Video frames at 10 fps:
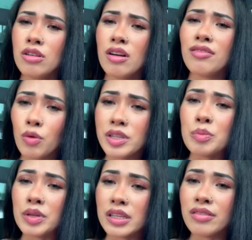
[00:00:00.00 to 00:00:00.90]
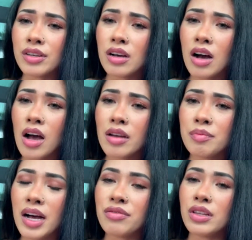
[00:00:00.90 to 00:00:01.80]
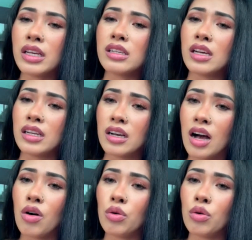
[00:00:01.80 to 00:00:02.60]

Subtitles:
I've always believed in God, but I feel like as I got